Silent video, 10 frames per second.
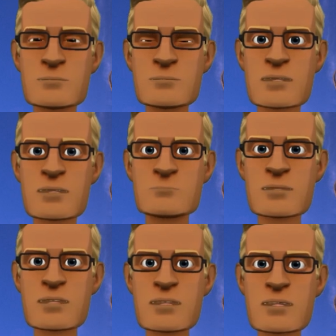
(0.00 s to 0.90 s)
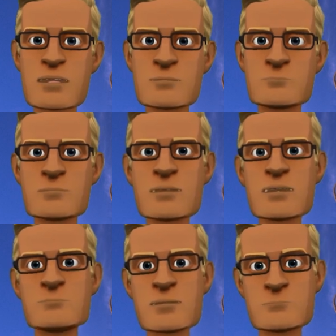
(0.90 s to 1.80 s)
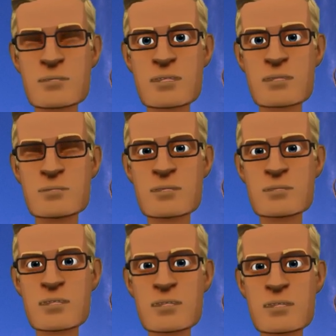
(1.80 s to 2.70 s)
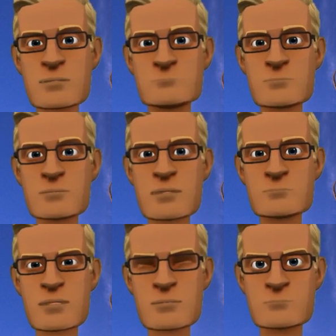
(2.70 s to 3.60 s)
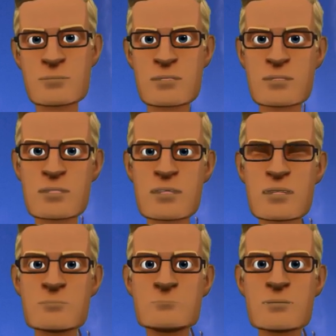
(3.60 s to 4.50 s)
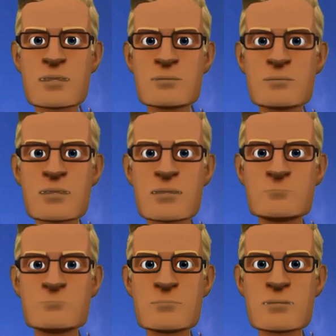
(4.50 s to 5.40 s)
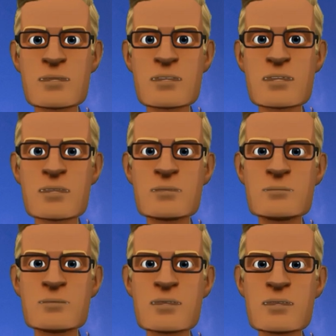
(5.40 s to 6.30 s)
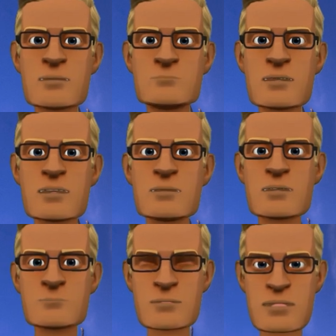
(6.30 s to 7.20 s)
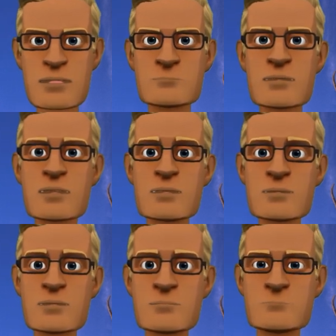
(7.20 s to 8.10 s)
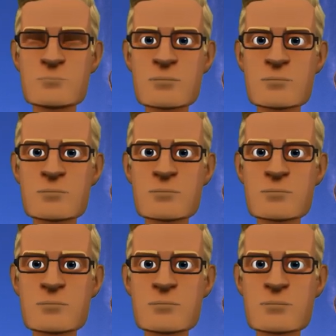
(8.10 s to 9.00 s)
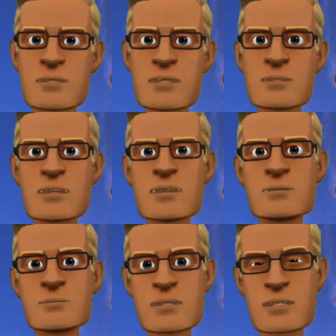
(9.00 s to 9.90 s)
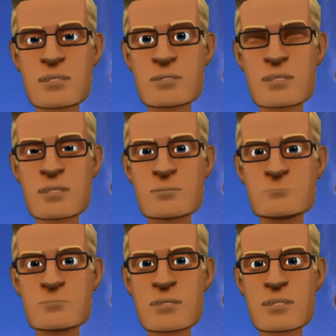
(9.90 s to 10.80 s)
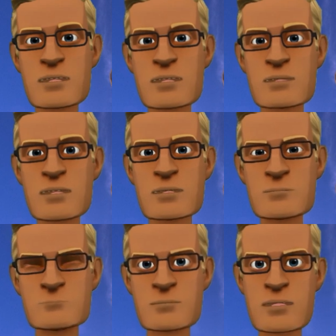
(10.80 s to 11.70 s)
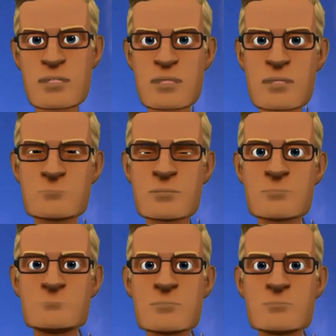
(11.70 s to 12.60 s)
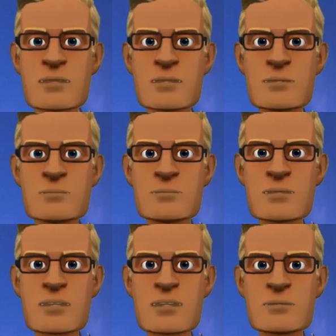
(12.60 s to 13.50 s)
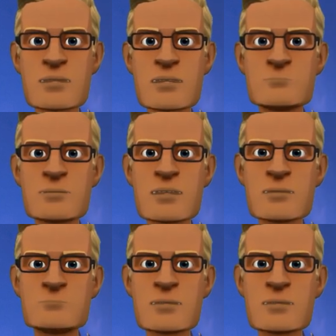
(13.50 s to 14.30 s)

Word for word: Now have come to pass the salvation and the power and the kingdom of our God and the authority of his Christ, because the accuser of our brothers has been hurled down, who accuses them